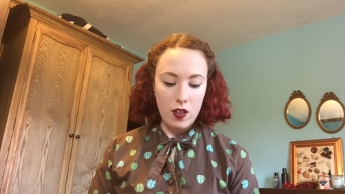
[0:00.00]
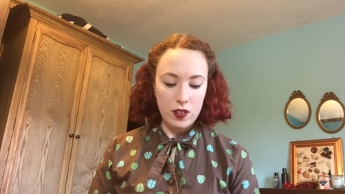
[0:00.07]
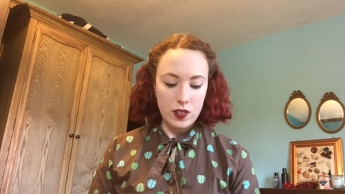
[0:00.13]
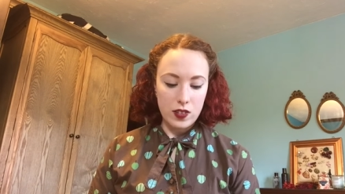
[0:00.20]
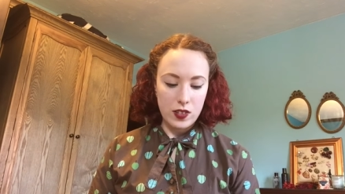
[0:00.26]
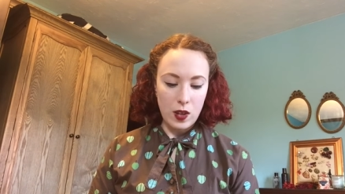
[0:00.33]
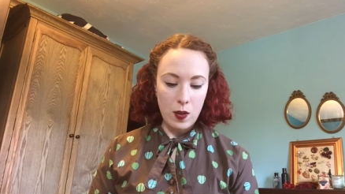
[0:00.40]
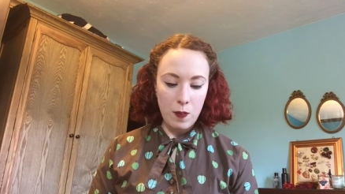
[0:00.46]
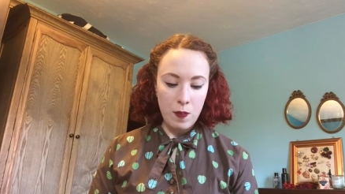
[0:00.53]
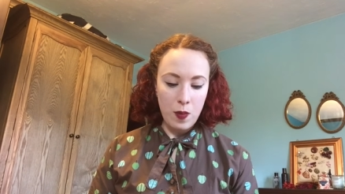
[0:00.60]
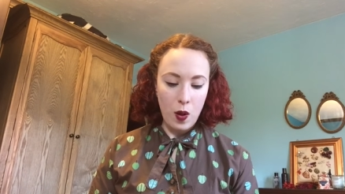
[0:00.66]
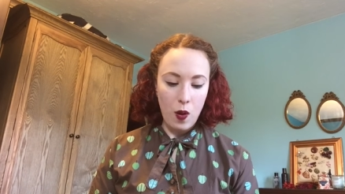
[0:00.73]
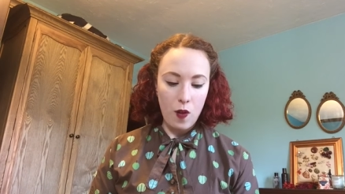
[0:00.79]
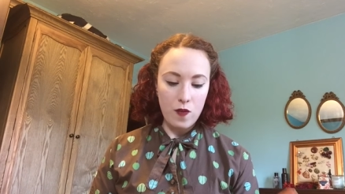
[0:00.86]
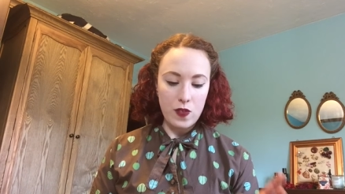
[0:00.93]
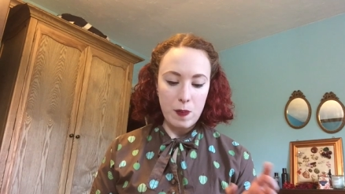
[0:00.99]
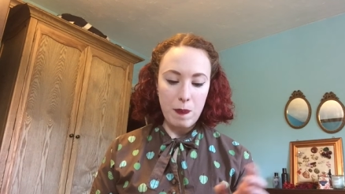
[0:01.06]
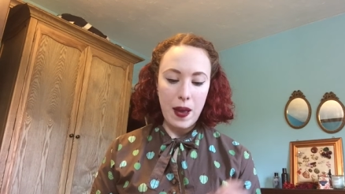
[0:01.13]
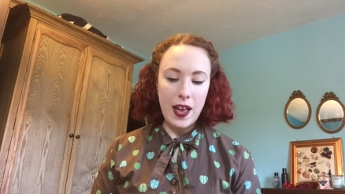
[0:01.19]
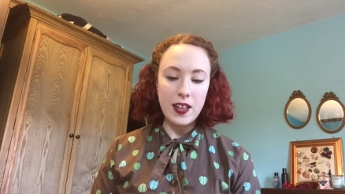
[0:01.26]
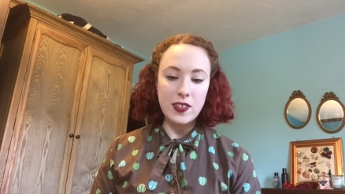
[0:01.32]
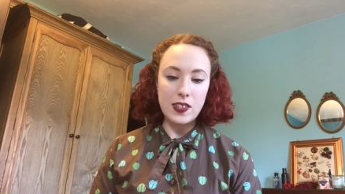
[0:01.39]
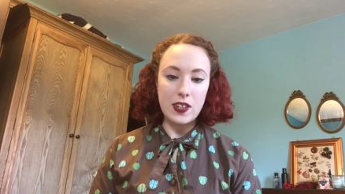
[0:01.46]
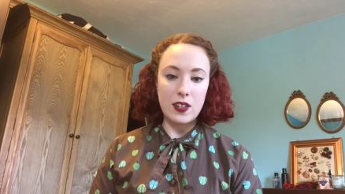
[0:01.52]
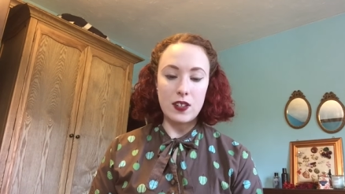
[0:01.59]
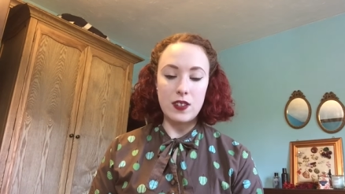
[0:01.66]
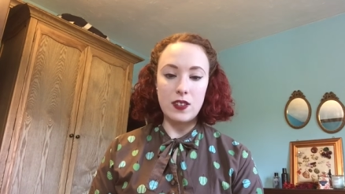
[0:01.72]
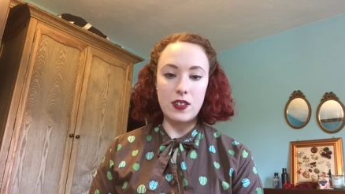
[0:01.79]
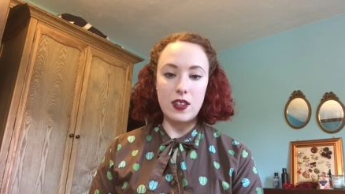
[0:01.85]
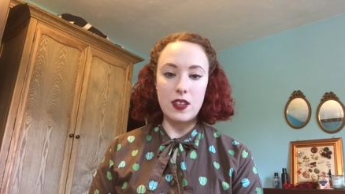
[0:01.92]
some of the
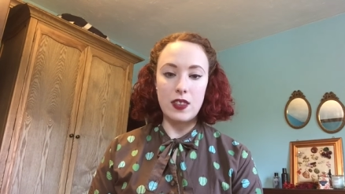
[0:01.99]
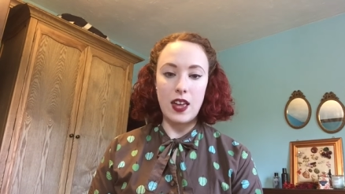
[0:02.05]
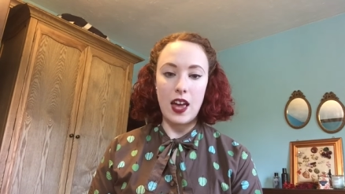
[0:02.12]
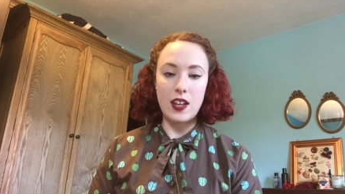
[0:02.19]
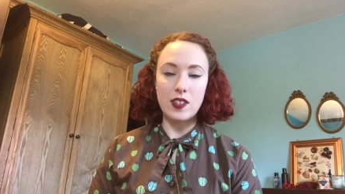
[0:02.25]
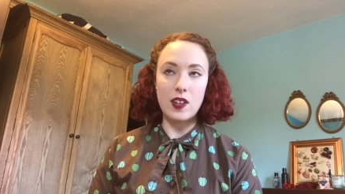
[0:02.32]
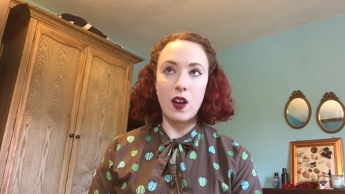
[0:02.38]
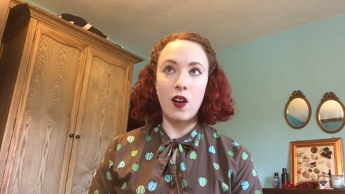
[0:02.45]
patterns that